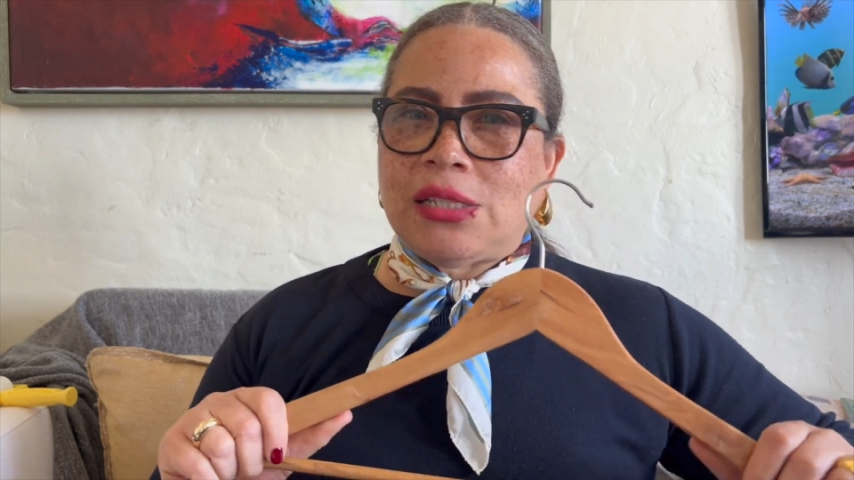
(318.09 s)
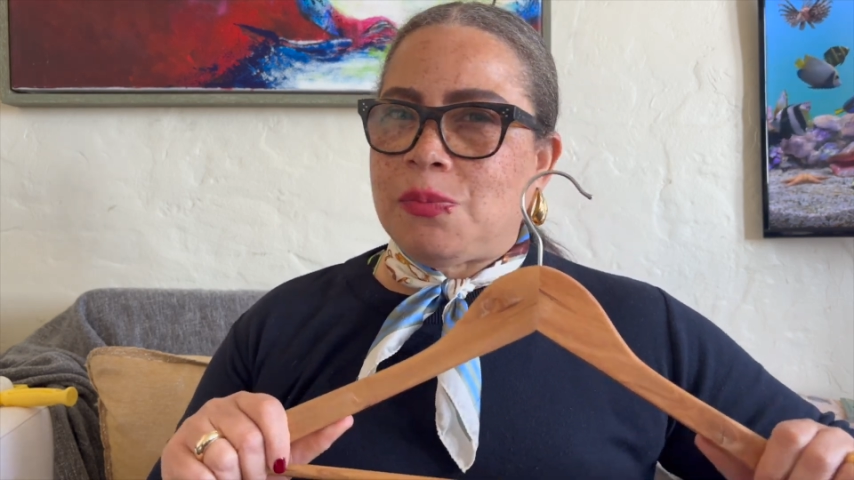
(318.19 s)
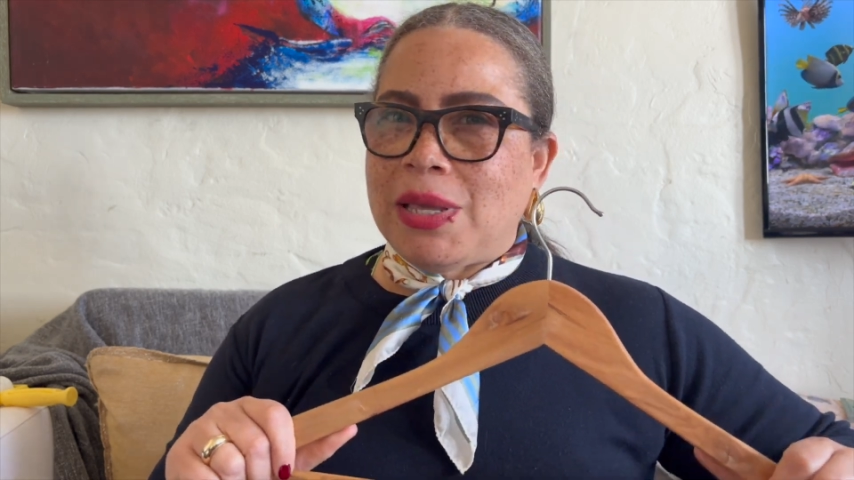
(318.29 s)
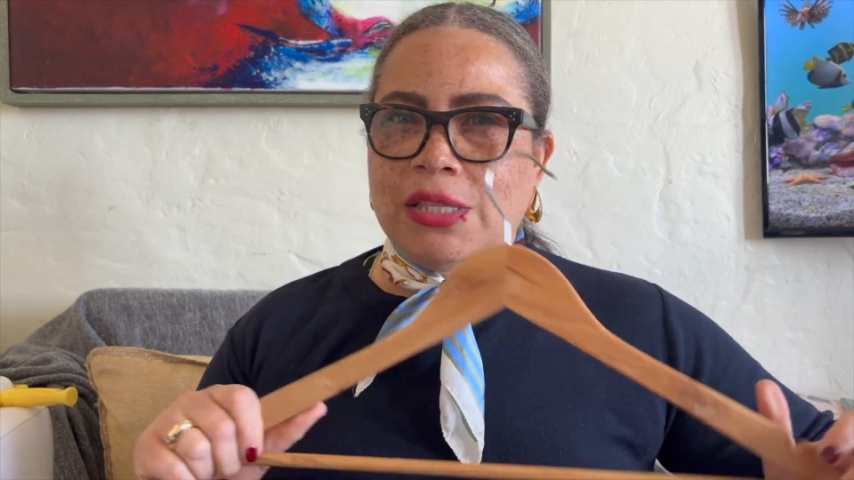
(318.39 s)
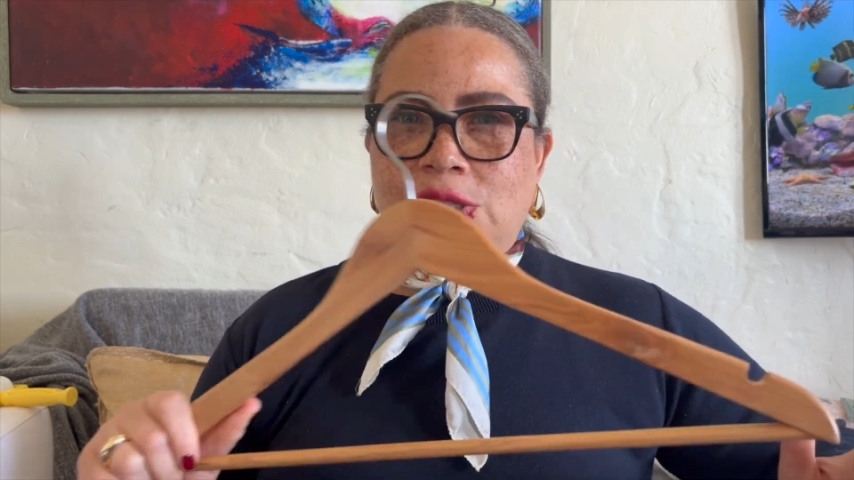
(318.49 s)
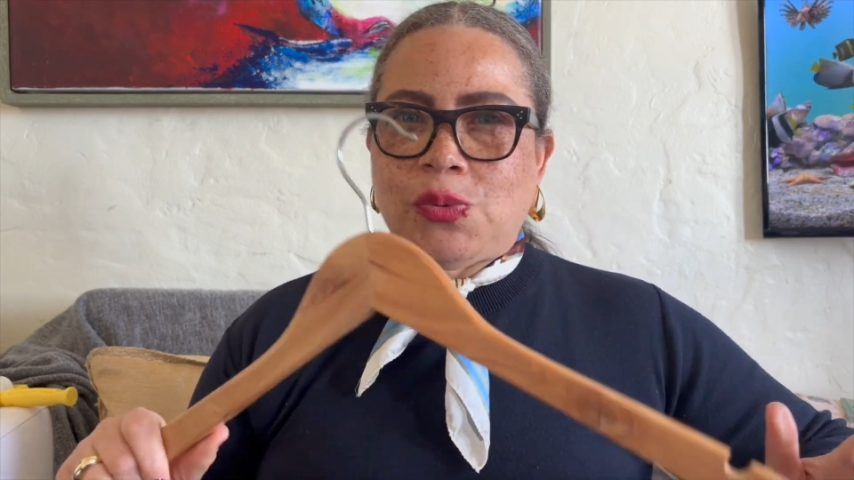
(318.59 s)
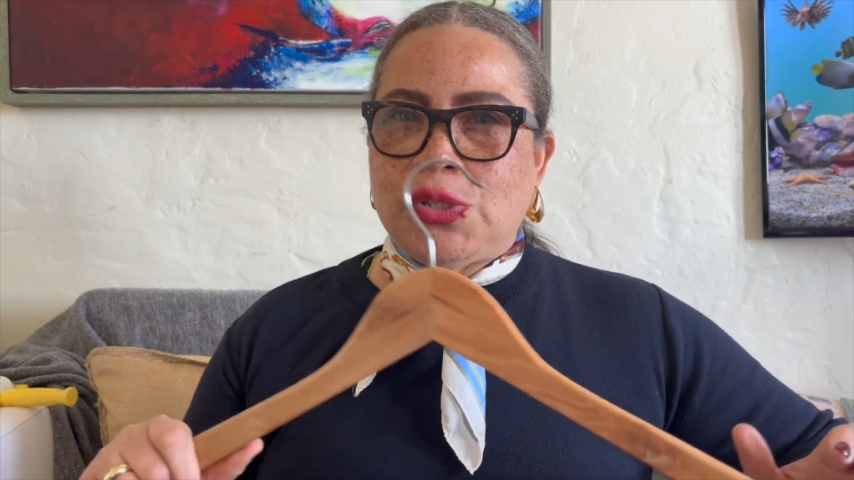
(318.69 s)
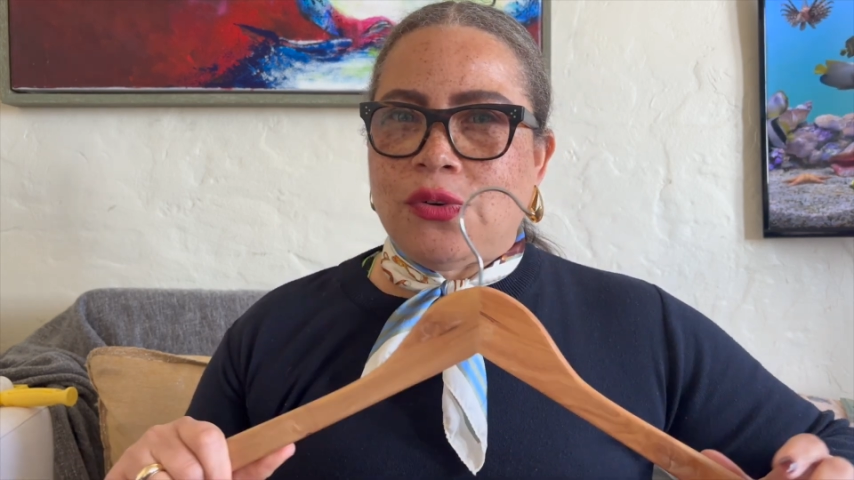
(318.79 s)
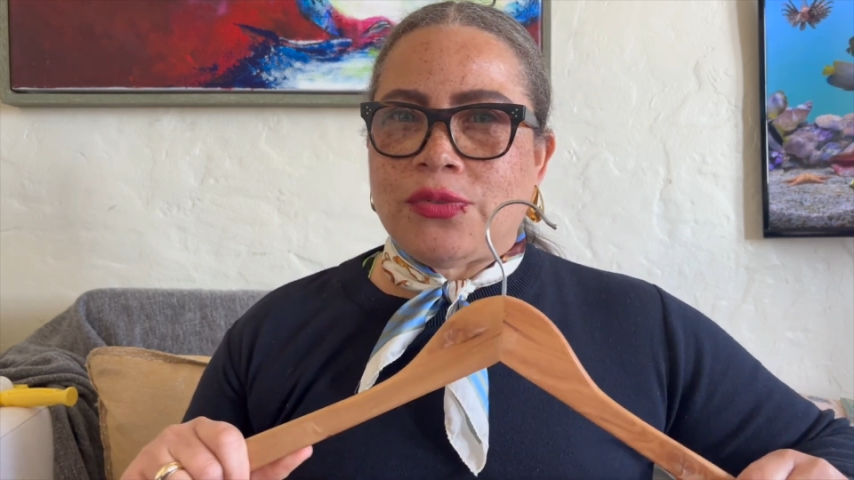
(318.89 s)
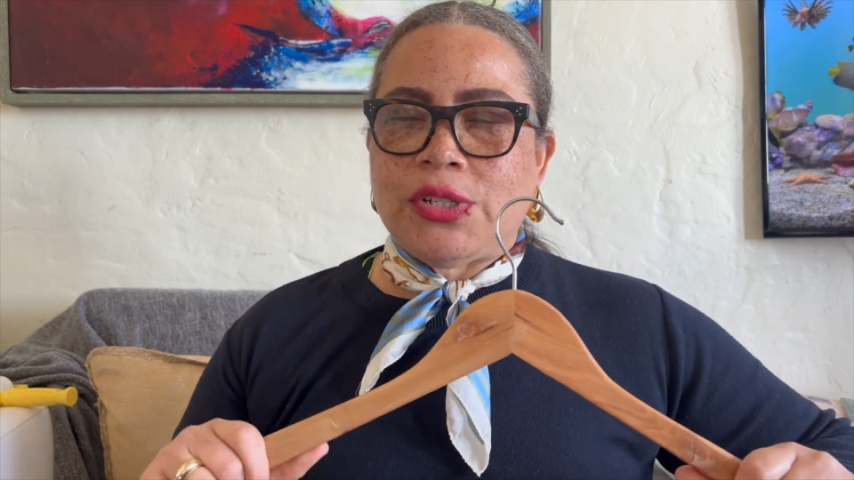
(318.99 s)
made the switch
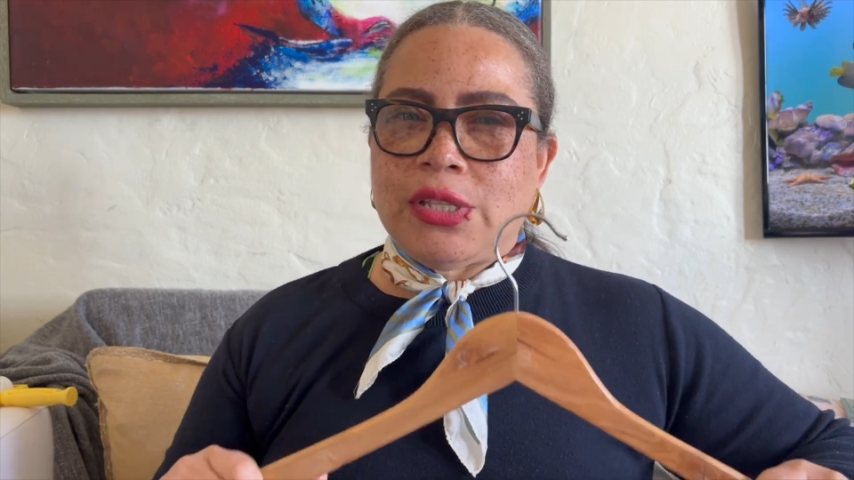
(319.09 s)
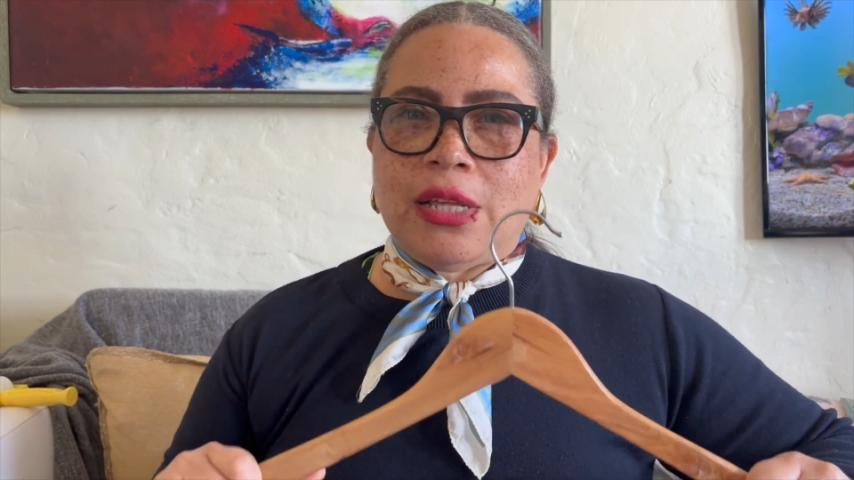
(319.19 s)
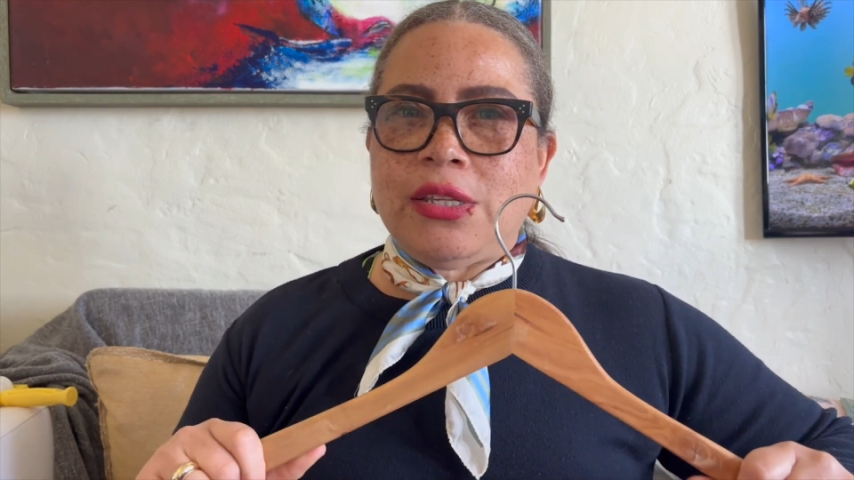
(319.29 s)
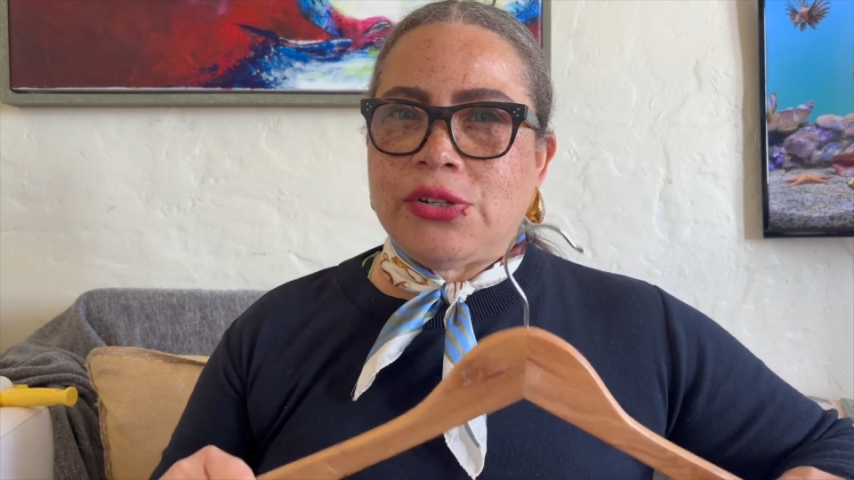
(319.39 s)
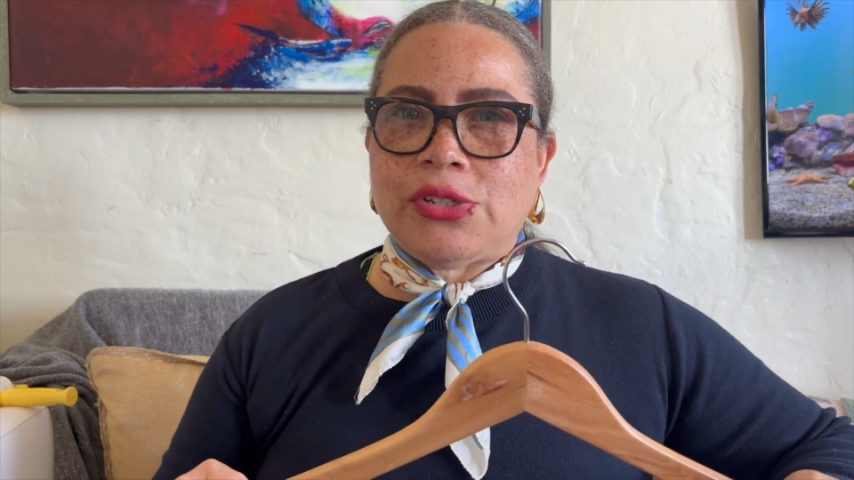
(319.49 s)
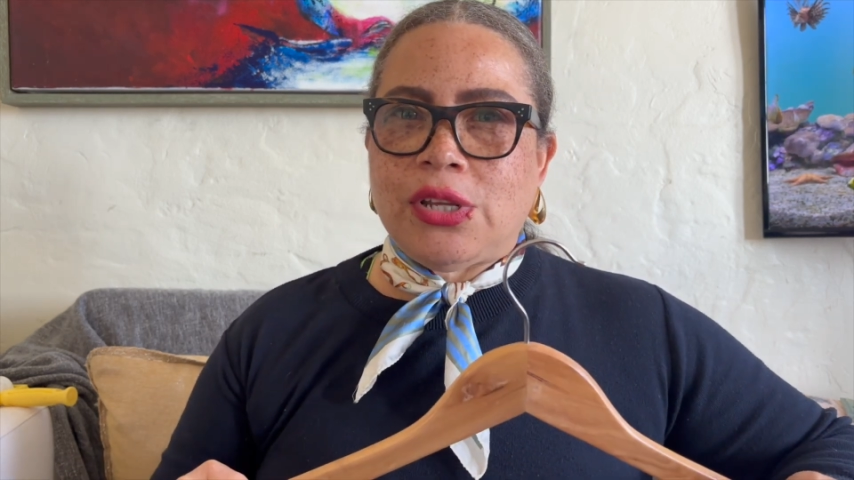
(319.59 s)
over years